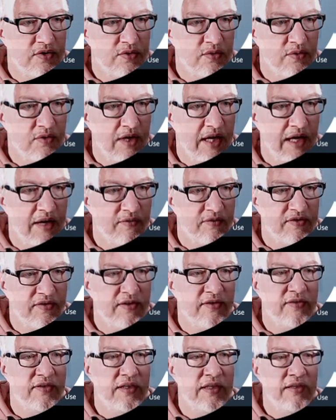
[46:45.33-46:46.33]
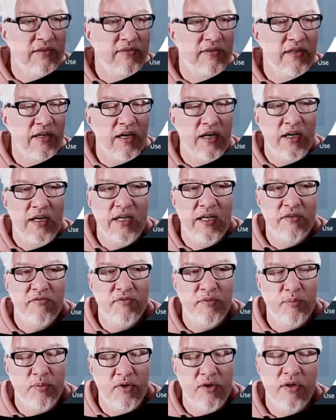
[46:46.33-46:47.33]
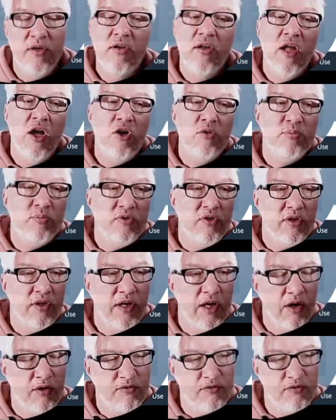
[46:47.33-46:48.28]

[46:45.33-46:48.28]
to have this easy, I have put it in an output in